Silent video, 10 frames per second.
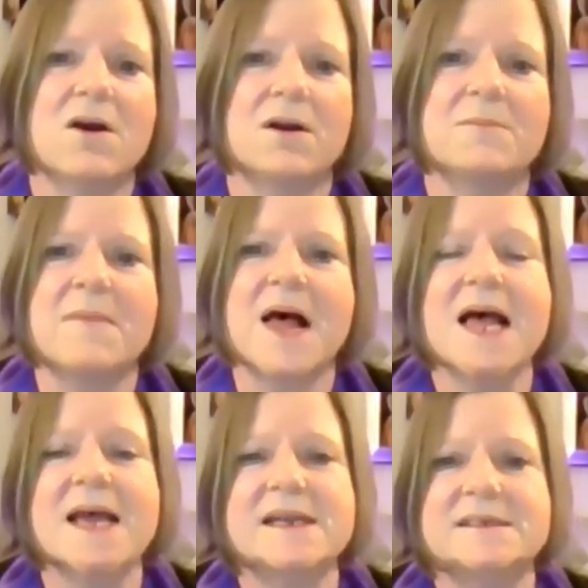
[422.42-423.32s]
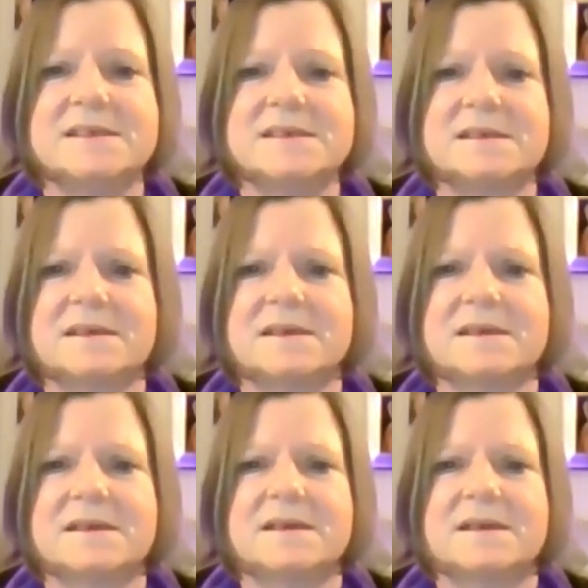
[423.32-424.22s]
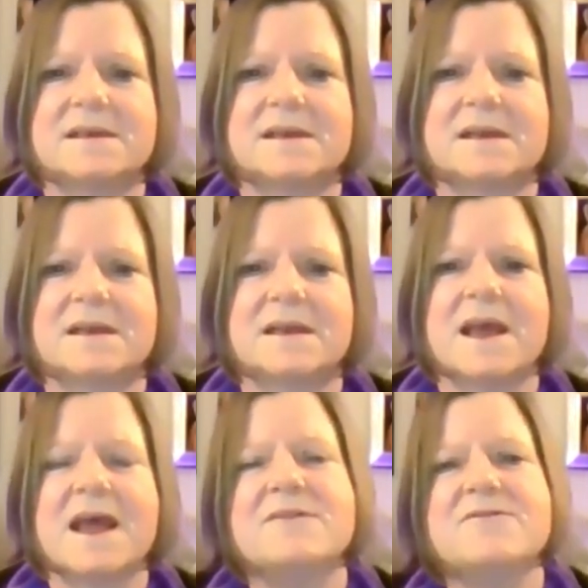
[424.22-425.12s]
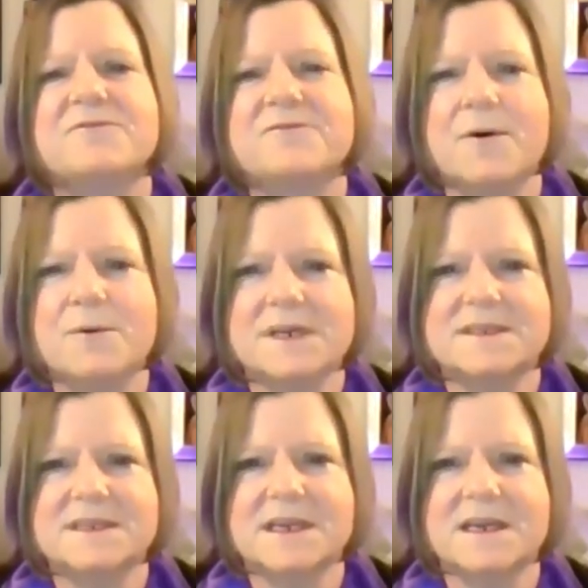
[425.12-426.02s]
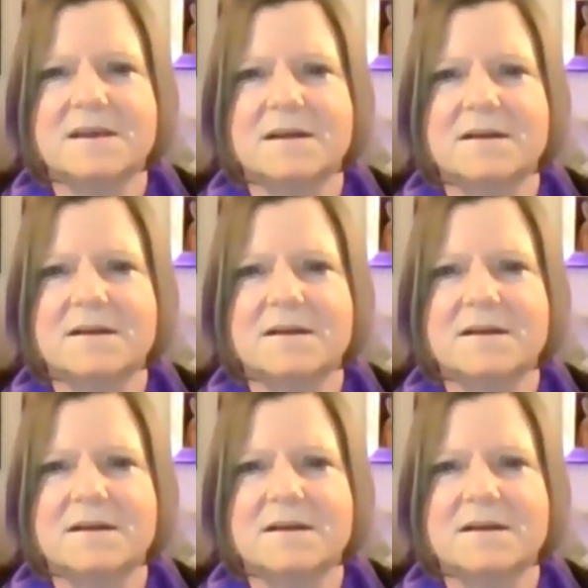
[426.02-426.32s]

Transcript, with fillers: our mind and focusing